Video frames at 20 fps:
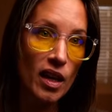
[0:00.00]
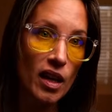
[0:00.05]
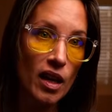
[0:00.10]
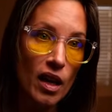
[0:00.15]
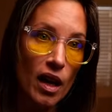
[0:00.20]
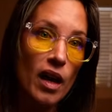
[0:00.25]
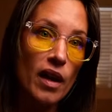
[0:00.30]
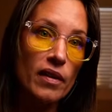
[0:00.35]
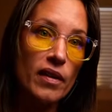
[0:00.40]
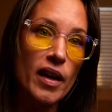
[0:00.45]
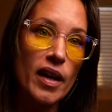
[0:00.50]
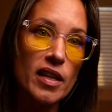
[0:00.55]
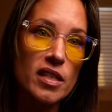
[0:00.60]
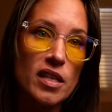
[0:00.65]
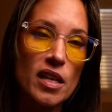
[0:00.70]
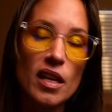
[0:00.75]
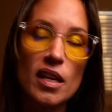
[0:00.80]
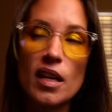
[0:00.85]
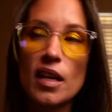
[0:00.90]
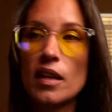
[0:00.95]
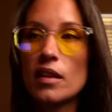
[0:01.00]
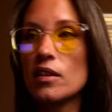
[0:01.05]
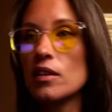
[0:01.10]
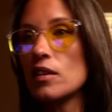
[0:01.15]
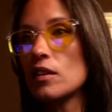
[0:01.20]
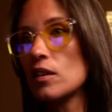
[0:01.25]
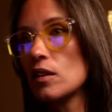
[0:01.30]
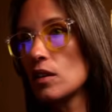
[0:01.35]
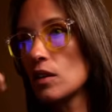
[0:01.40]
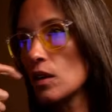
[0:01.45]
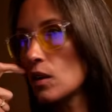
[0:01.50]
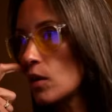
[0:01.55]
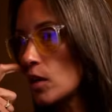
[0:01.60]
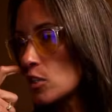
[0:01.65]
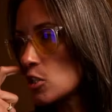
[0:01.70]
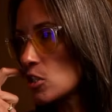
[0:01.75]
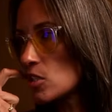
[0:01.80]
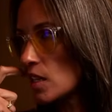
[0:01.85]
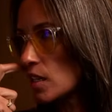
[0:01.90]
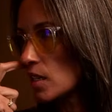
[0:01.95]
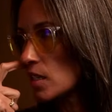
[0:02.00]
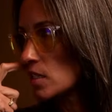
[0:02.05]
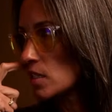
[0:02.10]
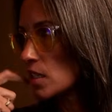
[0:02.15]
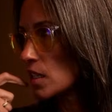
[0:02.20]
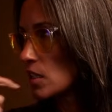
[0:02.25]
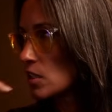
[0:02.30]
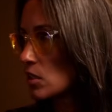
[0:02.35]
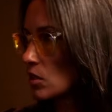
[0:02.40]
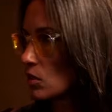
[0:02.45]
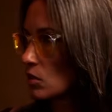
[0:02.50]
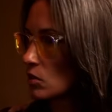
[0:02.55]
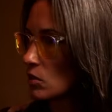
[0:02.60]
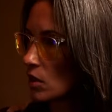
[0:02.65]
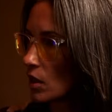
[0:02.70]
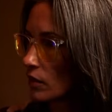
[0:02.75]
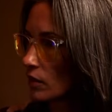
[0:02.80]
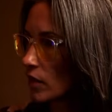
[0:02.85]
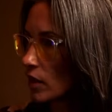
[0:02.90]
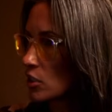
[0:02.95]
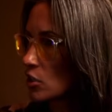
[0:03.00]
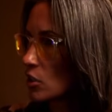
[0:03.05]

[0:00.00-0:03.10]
All right. Any other questions I need to get to, Tom Fraser?